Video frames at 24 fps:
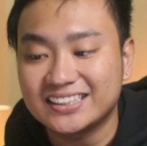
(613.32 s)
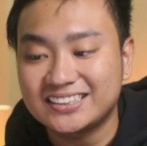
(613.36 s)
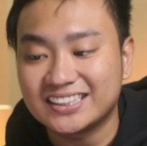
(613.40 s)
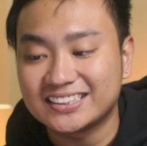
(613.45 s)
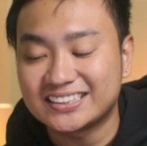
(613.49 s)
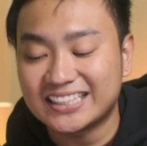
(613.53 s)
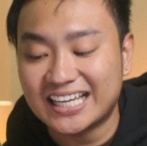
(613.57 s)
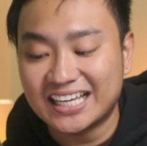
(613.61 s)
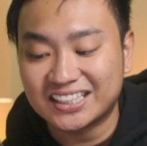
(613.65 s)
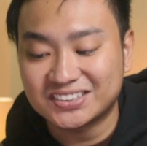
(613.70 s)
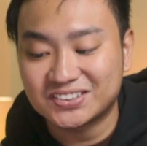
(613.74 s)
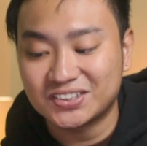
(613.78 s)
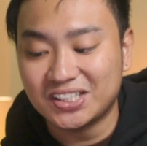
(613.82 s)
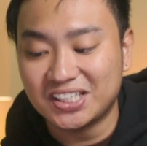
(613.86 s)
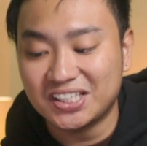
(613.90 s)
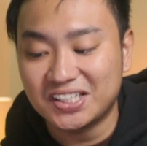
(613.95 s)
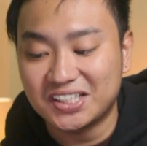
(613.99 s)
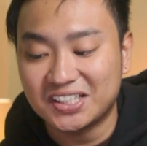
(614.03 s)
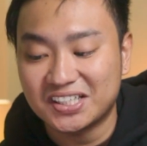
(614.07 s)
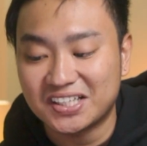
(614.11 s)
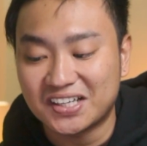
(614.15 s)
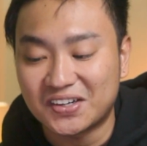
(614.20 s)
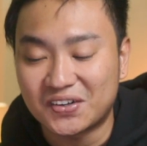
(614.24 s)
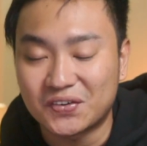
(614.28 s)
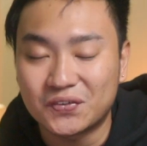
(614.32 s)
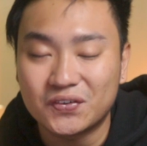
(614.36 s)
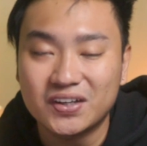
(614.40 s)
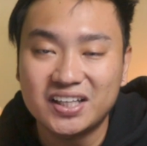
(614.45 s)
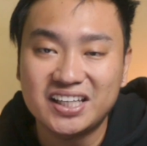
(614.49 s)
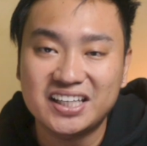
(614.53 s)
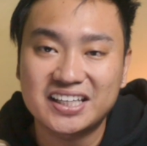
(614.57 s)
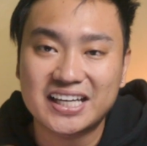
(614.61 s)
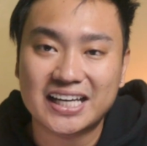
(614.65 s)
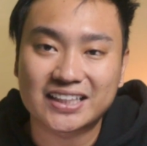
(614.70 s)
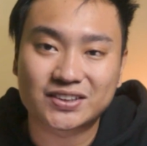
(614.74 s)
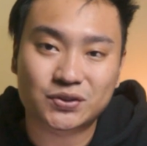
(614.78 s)
this is actually a
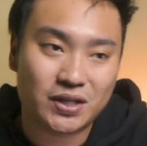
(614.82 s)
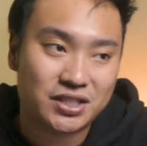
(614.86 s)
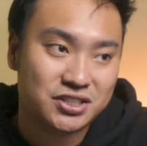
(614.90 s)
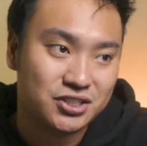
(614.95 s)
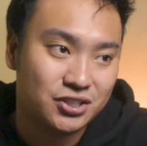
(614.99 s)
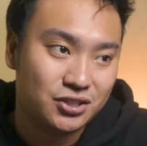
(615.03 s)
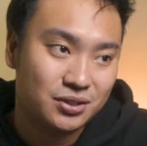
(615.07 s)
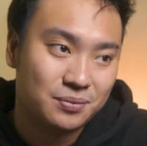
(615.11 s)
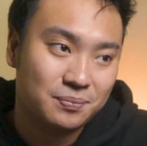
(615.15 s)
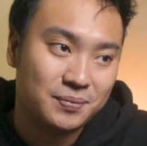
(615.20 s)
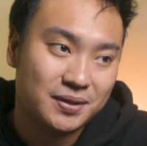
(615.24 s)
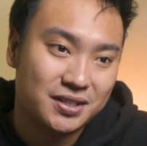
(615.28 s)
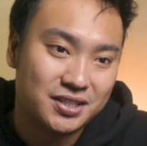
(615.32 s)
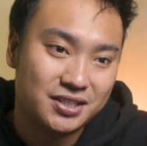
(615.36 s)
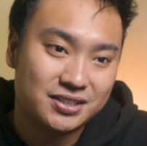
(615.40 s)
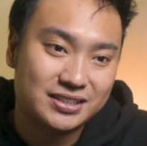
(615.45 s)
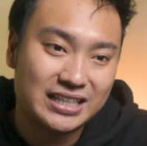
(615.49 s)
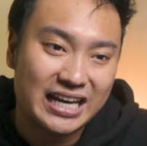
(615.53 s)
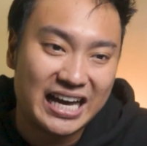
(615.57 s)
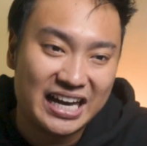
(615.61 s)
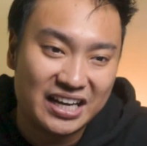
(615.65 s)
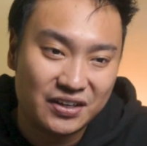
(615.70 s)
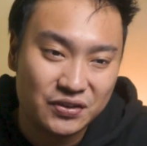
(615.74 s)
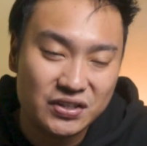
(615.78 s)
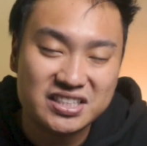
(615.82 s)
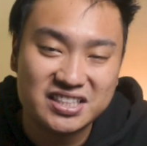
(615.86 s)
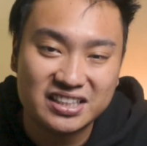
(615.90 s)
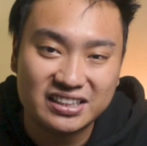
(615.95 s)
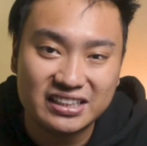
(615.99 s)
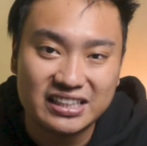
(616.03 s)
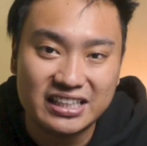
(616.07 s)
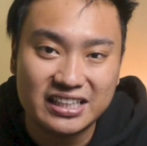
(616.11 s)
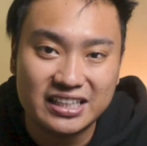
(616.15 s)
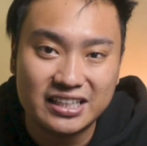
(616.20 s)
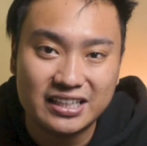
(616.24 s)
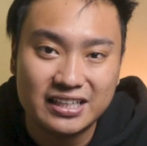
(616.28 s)
really nice question because I
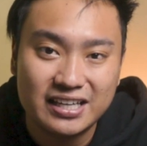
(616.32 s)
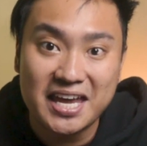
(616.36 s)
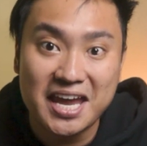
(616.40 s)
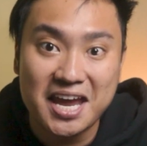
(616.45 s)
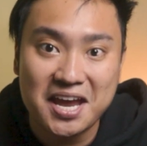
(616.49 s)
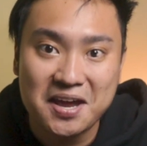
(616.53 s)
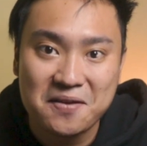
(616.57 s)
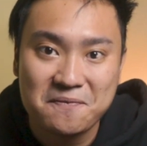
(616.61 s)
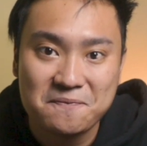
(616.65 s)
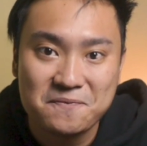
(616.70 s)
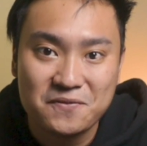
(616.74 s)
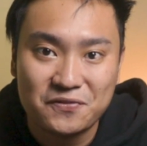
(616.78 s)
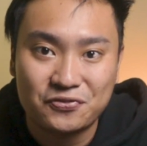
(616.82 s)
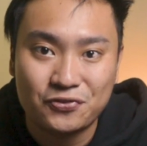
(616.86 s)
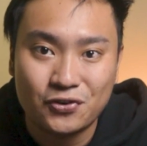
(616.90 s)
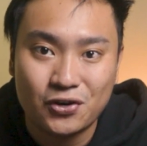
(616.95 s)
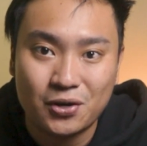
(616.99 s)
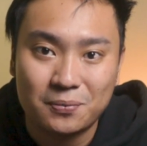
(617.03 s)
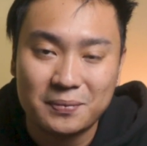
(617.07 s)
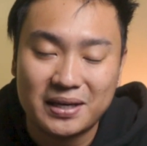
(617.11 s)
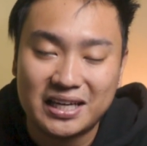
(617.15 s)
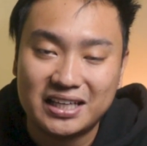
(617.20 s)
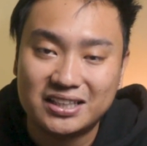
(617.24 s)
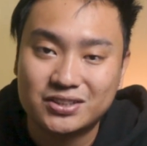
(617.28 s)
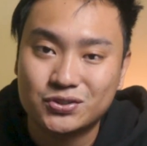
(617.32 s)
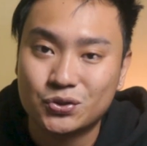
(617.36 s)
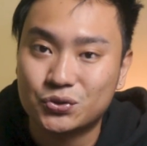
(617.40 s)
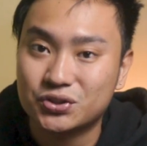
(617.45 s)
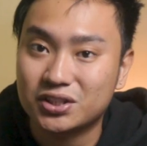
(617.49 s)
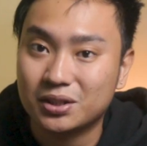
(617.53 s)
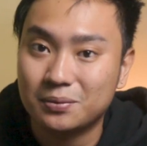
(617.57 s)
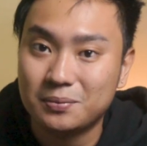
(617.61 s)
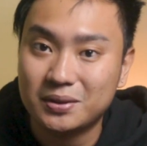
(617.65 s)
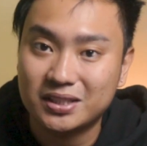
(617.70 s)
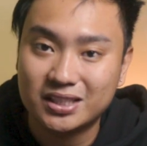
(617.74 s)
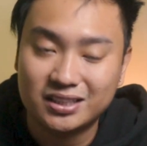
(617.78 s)
recently came from a
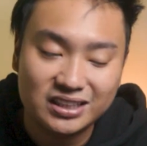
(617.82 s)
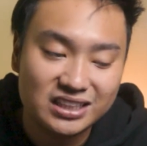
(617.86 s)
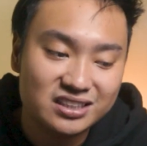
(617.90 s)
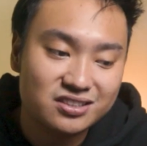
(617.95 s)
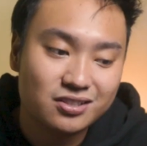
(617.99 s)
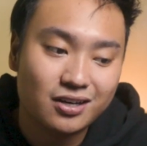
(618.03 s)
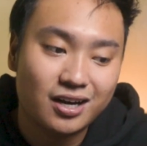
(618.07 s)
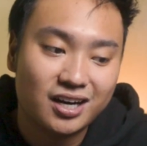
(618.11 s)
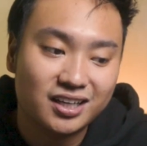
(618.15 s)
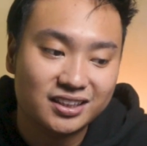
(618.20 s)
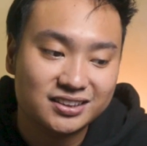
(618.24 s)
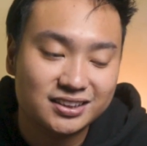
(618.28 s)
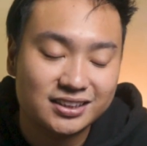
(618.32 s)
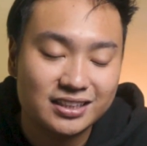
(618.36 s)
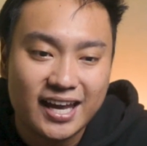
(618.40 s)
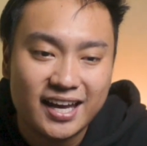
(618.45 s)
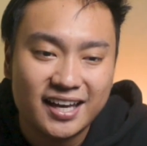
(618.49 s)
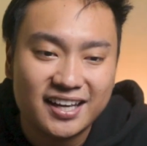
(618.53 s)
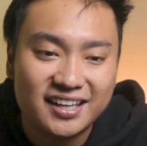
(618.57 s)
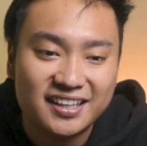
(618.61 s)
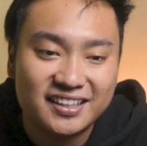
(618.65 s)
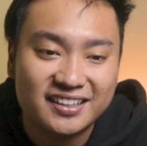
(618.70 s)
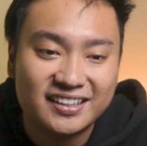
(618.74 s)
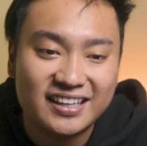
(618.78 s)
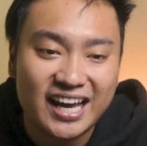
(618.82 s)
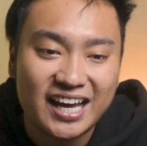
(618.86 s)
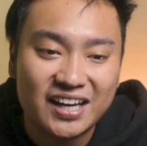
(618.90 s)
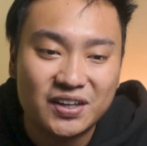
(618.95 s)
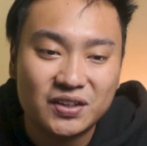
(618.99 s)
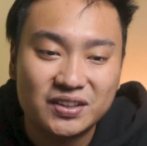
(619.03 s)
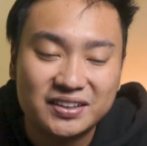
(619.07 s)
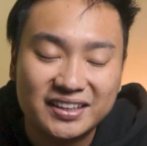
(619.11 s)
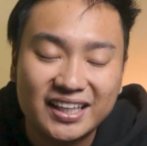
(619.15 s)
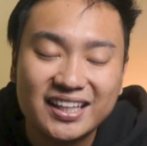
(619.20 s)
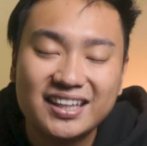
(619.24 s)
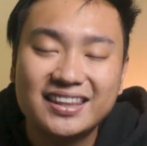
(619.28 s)
social media detox and I
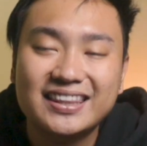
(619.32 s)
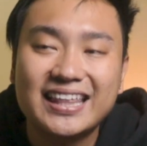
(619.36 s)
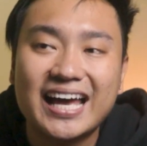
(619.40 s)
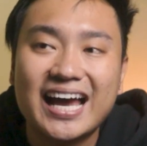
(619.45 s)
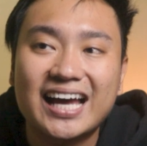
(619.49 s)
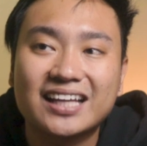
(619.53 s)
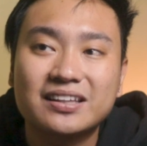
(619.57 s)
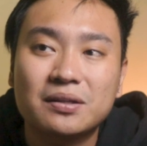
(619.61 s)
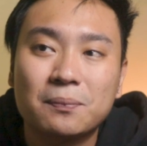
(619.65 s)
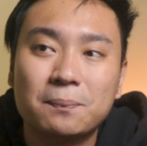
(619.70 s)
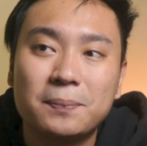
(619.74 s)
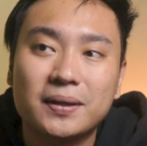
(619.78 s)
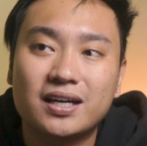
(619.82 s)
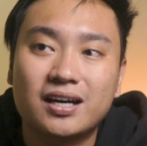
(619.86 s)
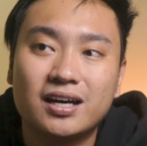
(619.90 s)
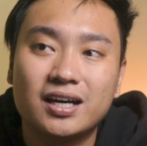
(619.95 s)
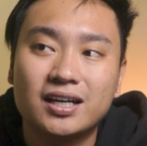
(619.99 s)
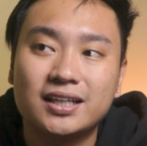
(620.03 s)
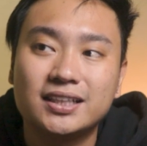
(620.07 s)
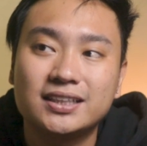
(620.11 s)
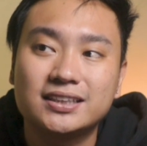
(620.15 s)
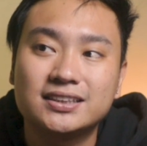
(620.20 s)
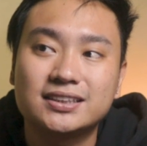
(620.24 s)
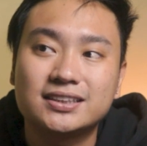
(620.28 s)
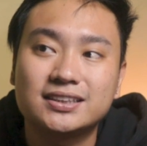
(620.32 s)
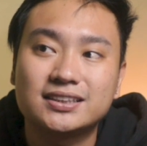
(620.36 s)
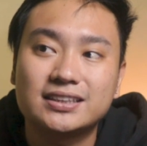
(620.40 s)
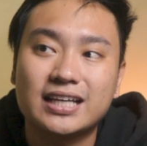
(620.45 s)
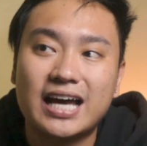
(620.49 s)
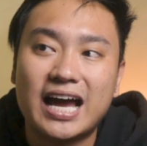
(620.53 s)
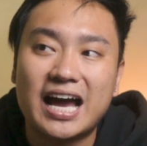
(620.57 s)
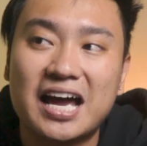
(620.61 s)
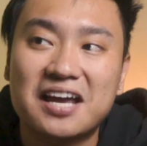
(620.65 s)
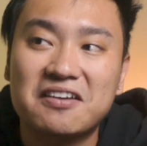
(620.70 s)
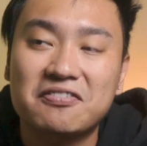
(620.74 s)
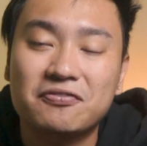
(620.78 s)
did that because
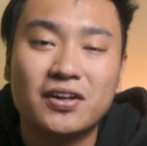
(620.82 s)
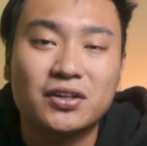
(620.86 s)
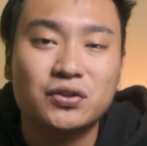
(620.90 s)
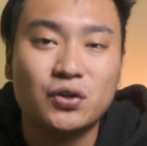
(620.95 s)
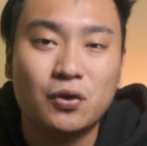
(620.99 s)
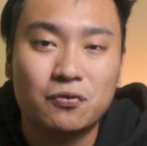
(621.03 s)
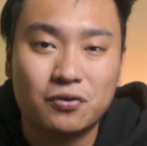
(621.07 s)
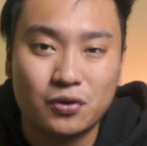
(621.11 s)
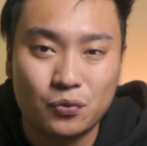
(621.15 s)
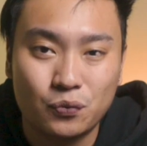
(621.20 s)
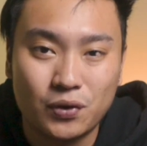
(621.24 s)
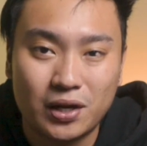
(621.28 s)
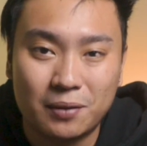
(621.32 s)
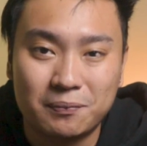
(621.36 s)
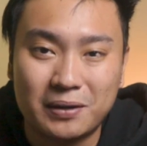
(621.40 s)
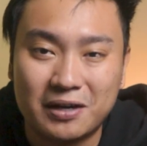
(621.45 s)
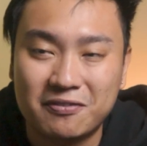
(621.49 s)
I felt overwhelmed.